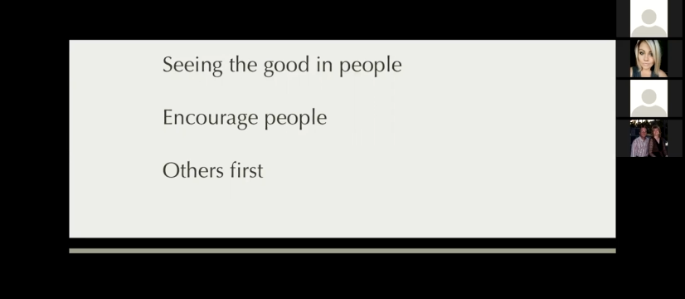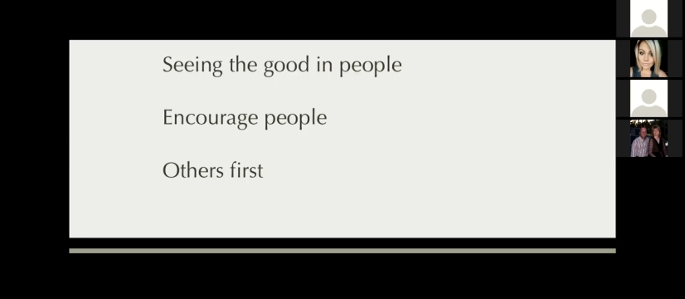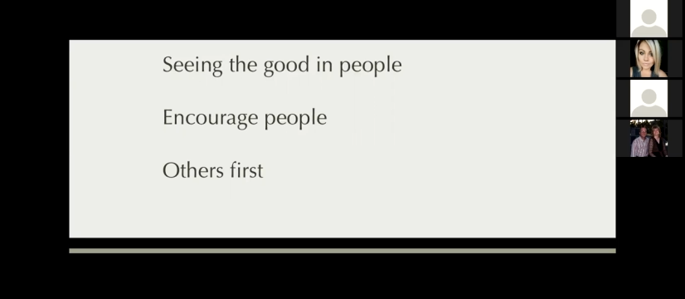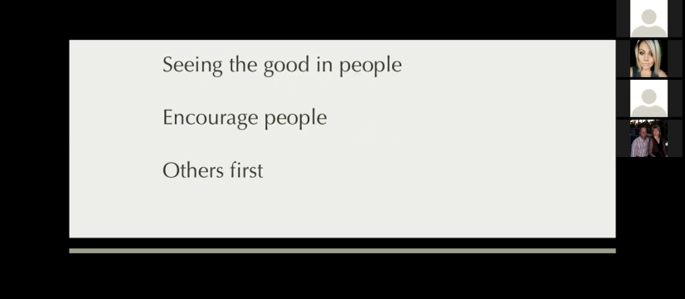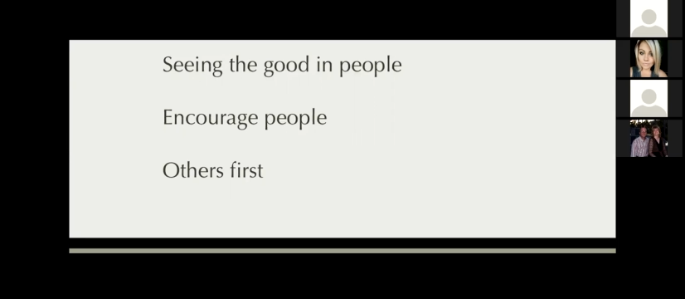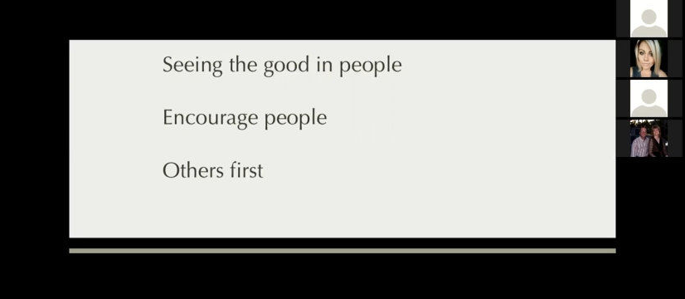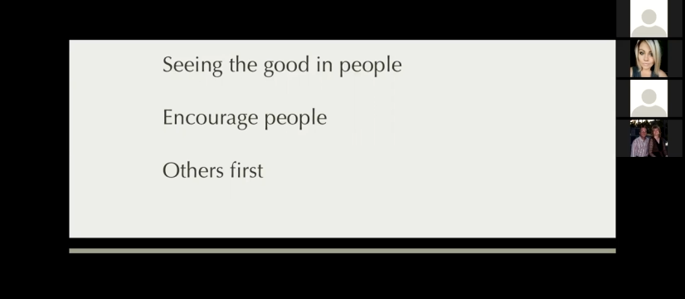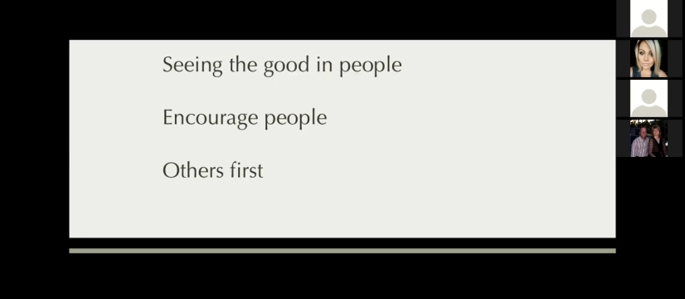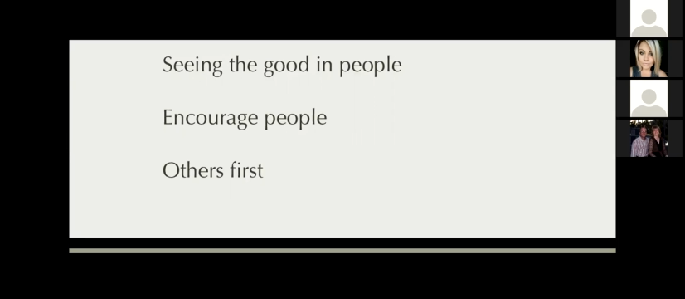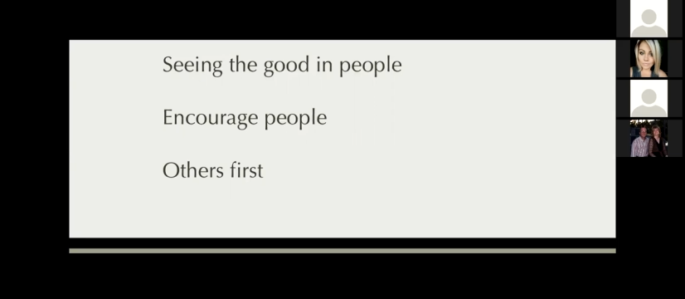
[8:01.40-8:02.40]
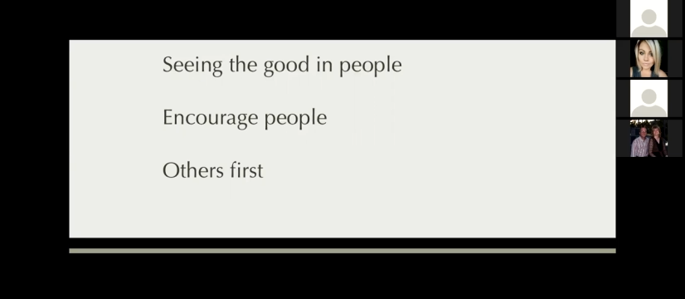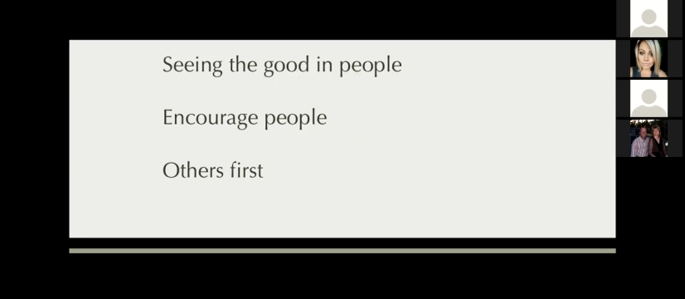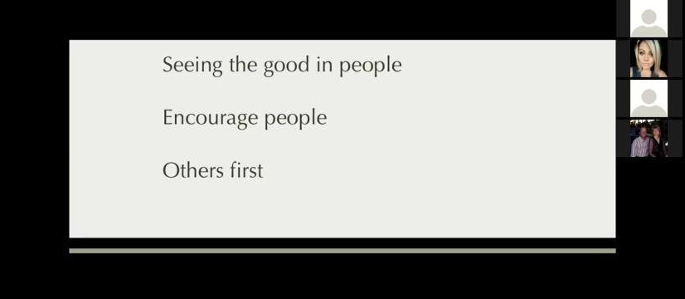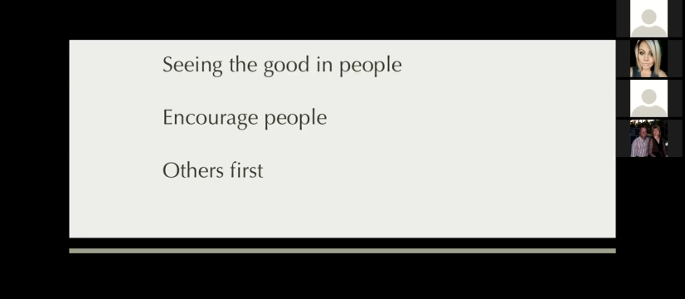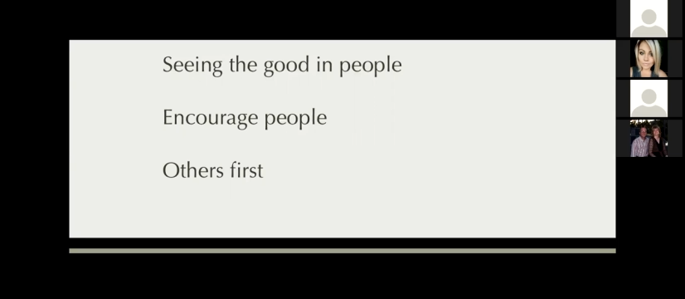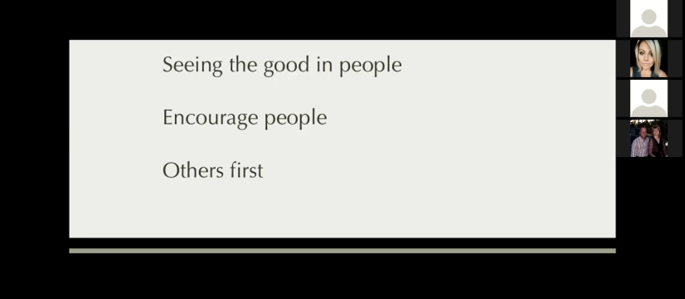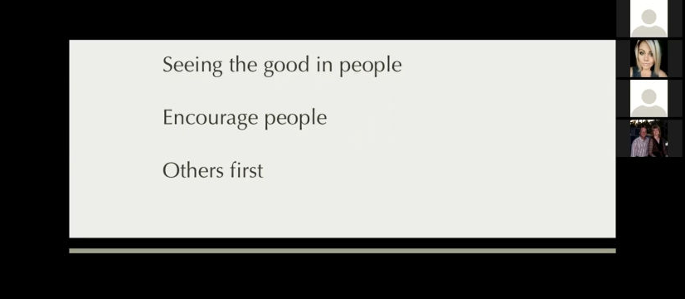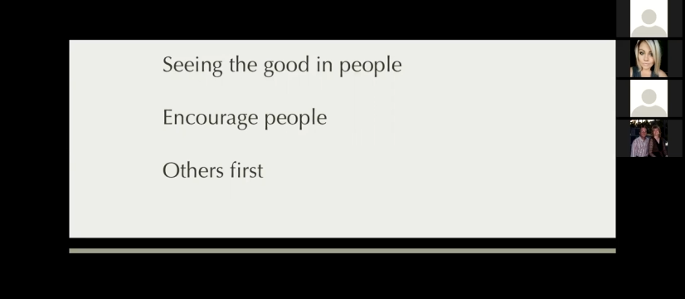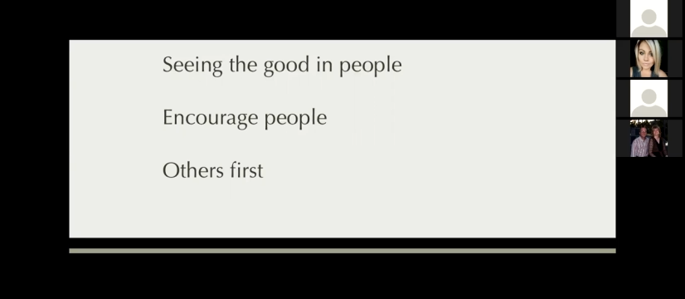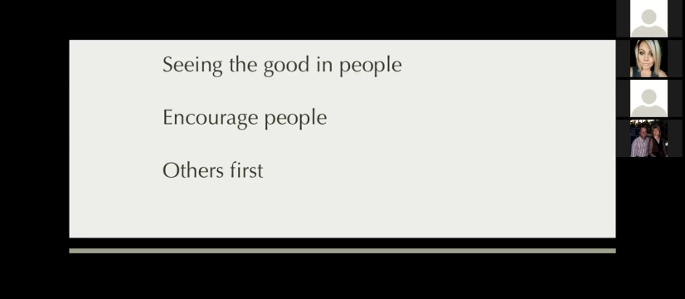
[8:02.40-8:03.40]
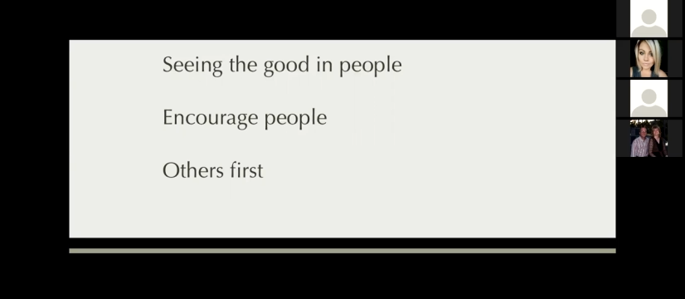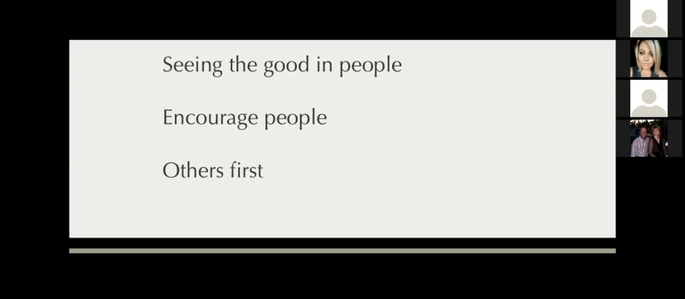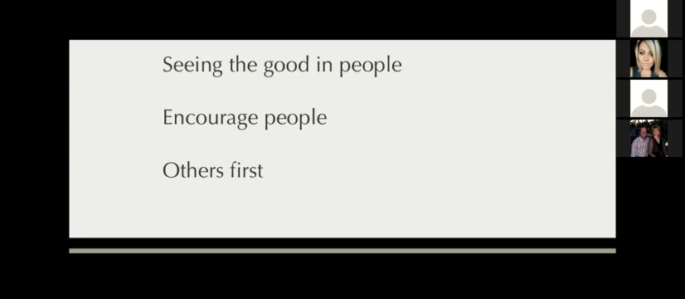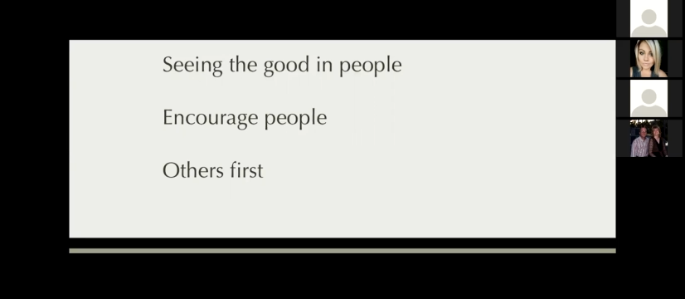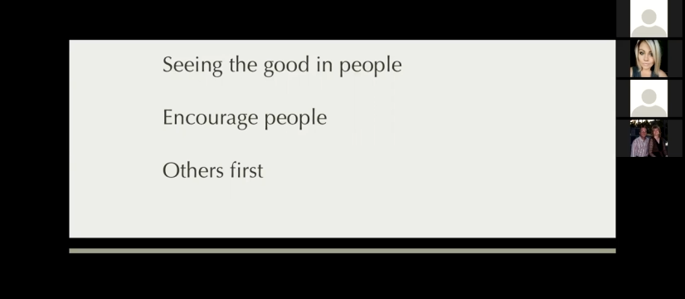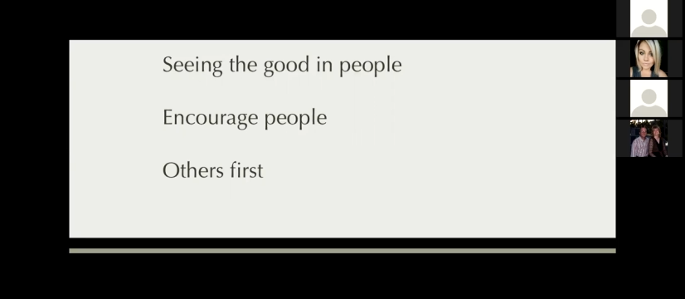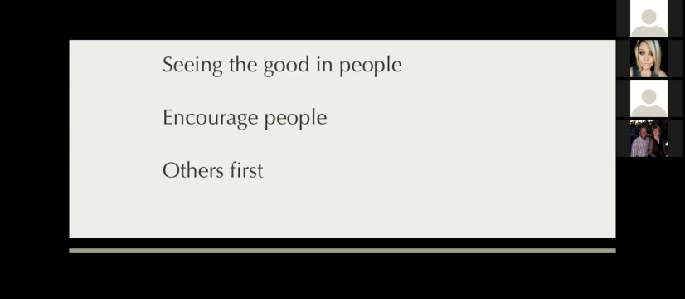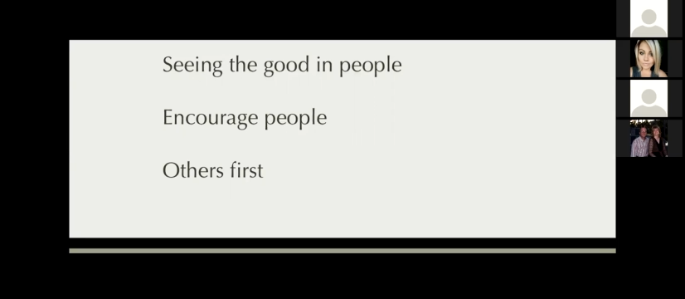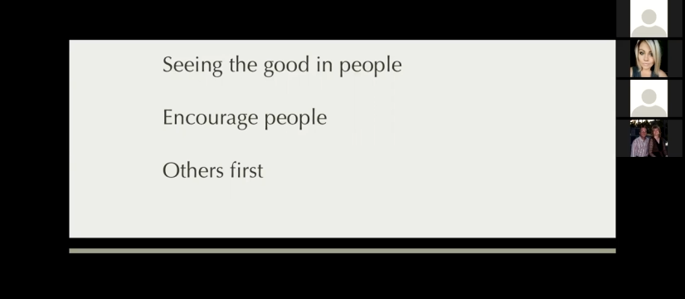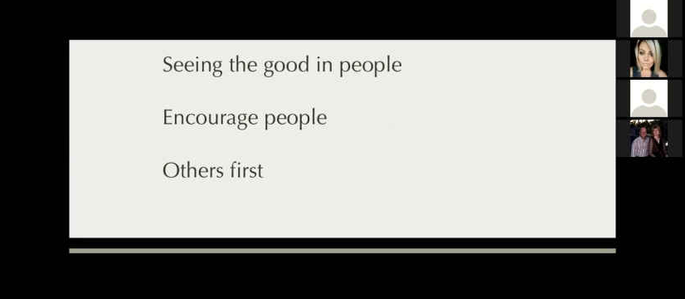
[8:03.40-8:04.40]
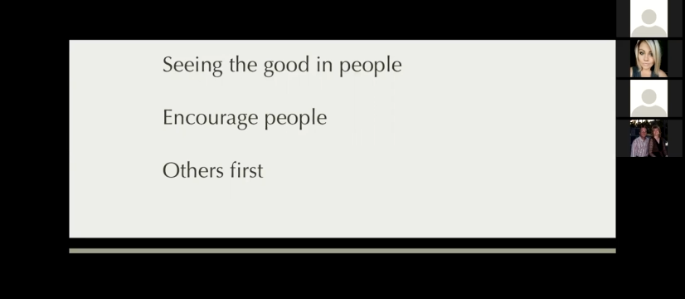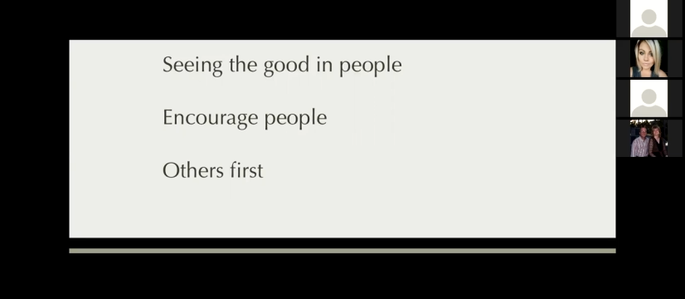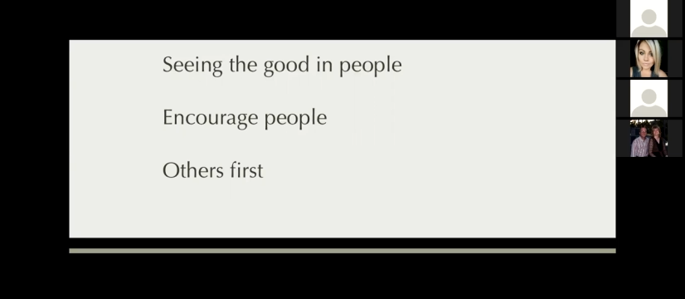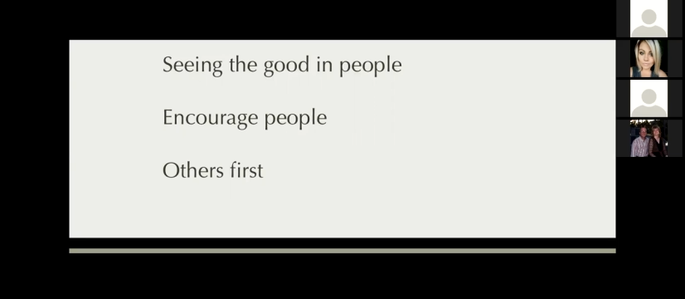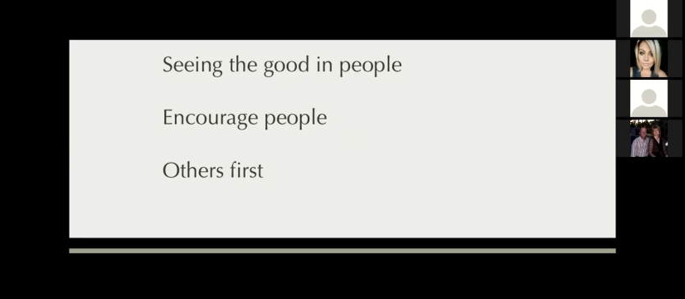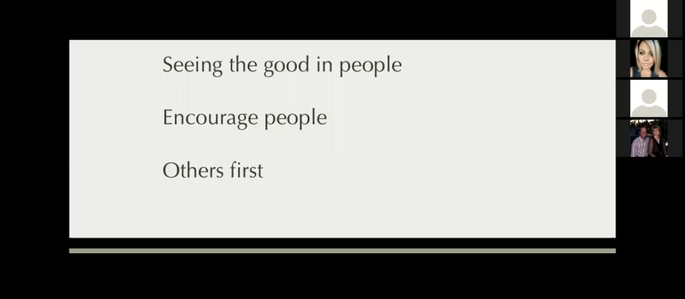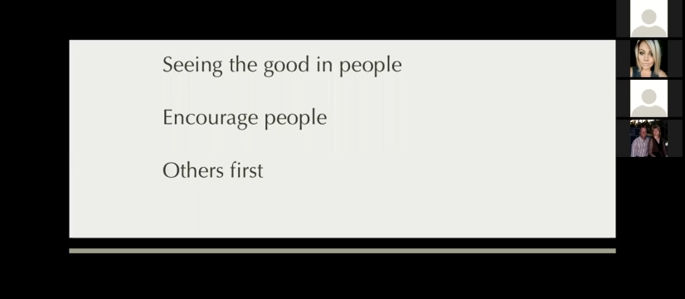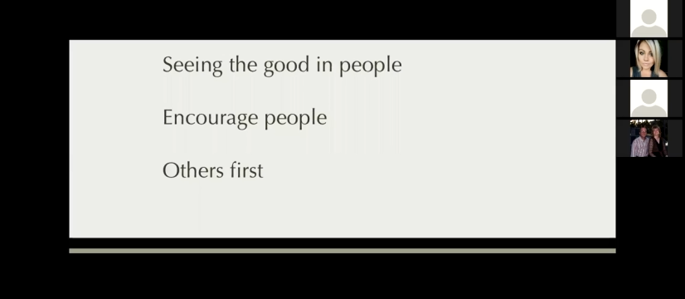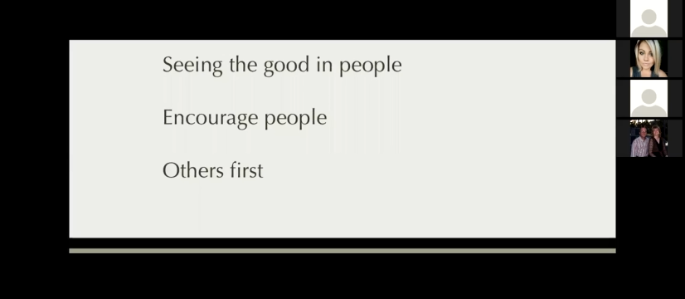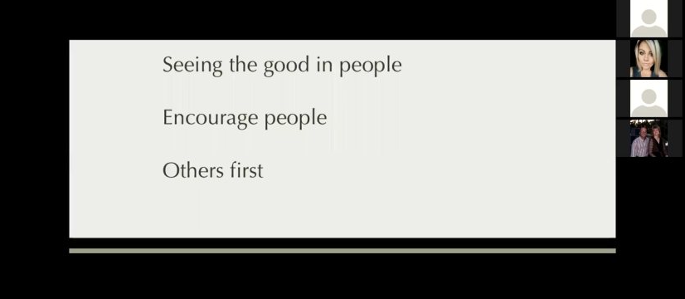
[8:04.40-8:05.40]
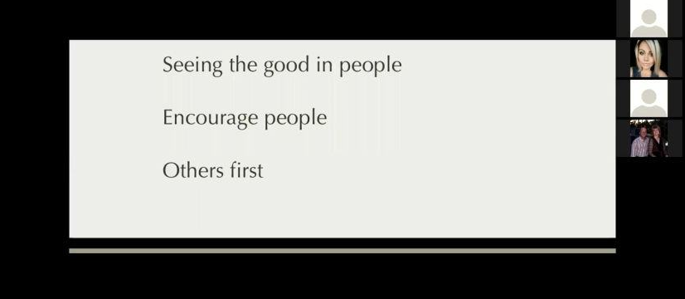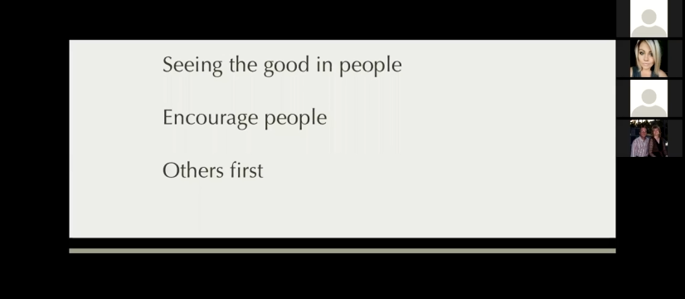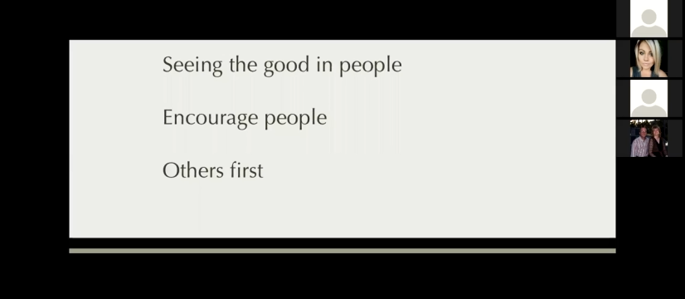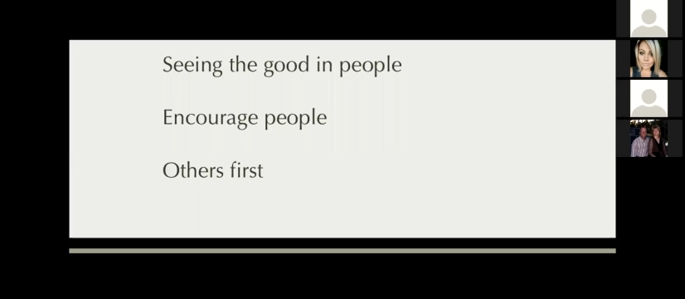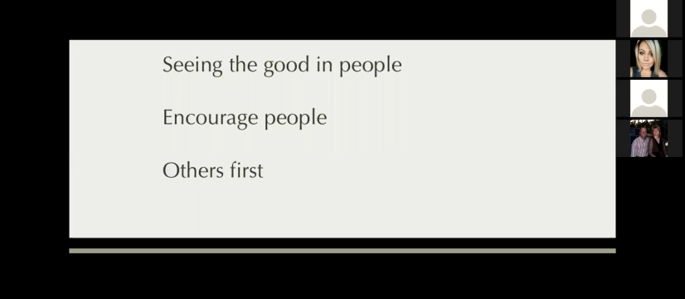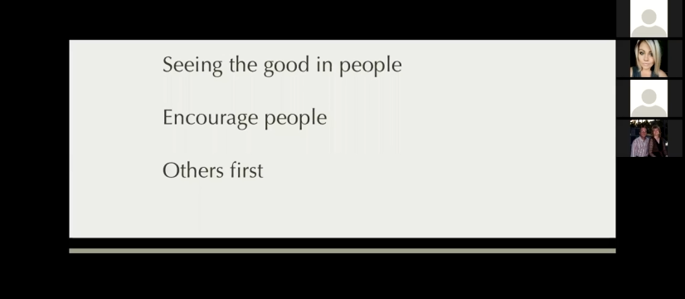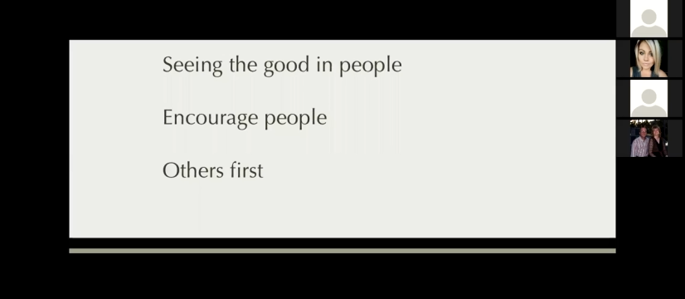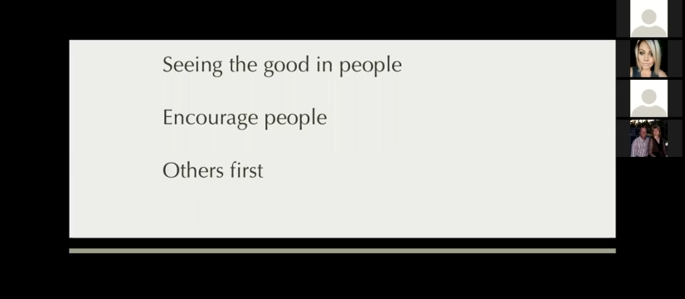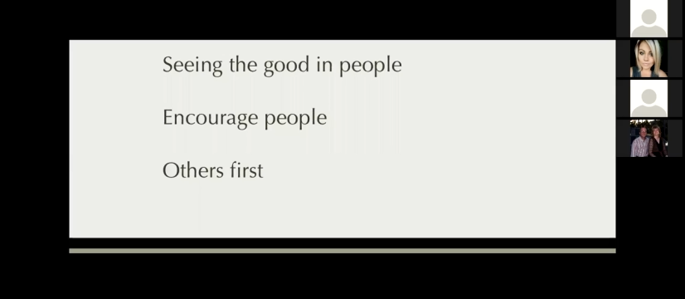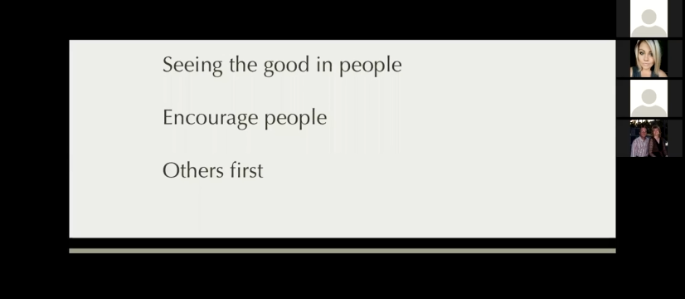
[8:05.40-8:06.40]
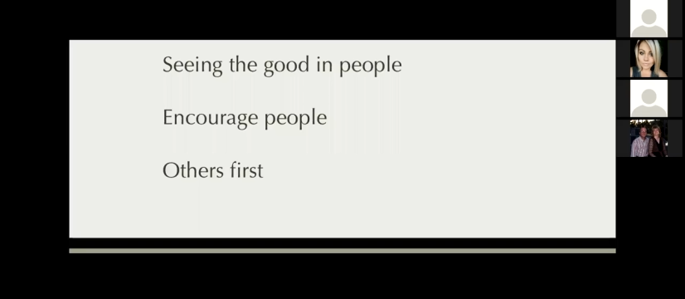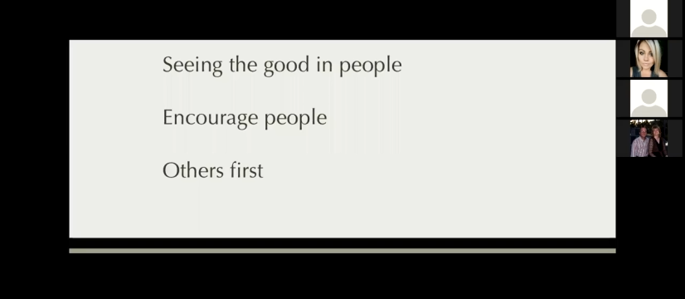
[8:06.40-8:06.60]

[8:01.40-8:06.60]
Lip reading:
Nobody's mouth can be seen.